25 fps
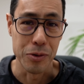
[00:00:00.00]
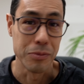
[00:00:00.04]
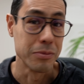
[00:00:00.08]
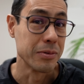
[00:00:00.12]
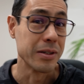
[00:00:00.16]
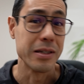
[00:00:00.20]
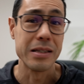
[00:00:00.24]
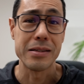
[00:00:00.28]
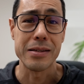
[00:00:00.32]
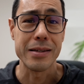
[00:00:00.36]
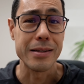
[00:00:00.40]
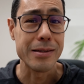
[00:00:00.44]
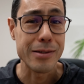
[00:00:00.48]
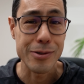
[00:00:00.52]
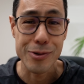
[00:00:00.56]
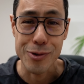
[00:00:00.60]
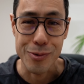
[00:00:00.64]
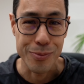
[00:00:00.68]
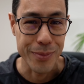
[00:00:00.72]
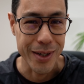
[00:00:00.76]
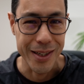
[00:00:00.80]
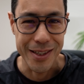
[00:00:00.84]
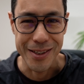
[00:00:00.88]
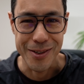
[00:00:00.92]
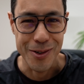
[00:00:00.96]
his
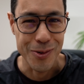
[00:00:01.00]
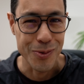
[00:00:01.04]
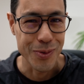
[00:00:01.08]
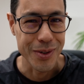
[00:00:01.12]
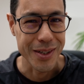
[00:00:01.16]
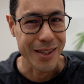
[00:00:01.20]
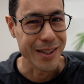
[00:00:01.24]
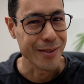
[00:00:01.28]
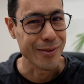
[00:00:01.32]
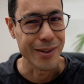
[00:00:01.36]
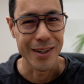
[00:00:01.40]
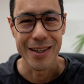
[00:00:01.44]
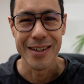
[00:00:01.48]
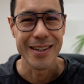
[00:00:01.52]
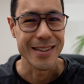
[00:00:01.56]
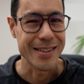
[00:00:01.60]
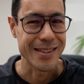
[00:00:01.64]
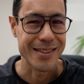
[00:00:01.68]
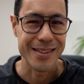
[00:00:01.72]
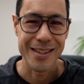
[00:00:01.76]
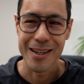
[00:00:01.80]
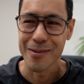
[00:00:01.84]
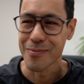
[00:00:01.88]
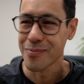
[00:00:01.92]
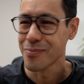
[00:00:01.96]
instrument or whatever.
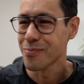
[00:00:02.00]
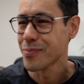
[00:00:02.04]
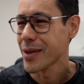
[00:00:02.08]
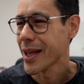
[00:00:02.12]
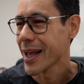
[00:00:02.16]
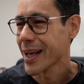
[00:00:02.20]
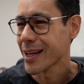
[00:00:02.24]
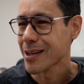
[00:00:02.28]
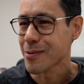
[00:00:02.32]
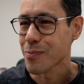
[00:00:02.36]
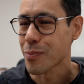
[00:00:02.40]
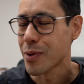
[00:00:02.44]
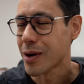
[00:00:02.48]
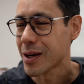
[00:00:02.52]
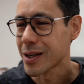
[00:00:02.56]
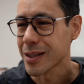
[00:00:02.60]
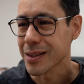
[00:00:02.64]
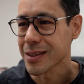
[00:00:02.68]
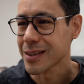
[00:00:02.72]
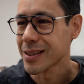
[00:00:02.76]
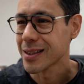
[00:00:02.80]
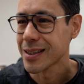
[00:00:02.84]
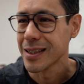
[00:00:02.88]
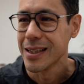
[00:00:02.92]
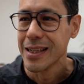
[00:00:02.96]
Some band
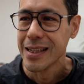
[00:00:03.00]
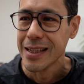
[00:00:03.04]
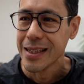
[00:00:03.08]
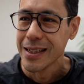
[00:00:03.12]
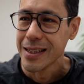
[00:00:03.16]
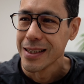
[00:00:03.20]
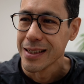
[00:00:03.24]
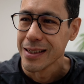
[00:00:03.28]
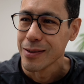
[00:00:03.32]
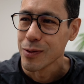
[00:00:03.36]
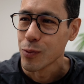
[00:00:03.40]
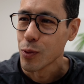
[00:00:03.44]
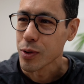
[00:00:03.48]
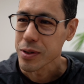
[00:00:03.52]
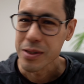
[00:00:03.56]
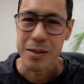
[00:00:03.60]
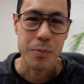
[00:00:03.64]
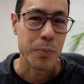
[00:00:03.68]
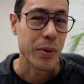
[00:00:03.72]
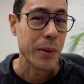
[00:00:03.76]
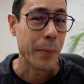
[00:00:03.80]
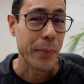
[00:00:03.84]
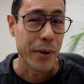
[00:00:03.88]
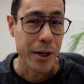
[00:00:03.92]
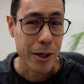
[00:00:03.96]
partner wasn't
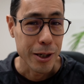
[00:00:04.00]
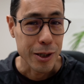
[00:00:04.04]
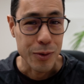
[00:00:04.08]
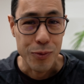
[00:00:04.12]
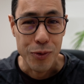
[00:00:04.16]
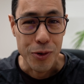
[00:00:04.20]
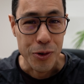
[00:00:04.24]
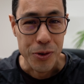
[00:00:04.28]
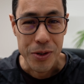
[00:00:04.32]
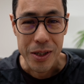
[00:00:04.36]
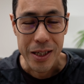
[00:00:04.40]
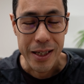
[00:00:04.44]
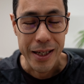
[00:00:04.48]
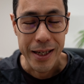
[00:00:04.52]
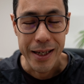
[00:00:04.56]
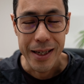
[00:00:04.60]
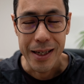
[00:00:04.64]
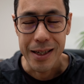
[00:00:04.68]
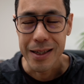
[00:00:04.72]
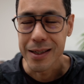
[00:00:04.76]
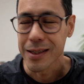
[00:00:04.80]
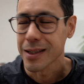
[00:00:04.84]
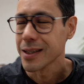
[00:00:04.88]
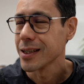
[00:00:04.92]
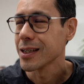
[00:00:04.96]
prepared for the
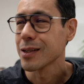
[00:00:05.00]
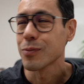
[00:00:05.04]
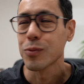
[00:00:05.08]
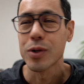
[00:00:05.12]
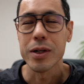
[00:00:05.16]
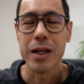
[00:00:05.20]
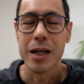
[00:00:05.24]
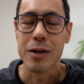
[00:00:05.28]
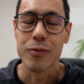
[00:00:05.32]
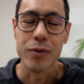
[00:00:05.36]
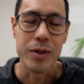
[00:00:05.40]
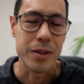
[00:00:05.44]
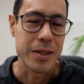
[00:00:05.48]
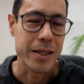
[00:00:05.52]
gig and whatever.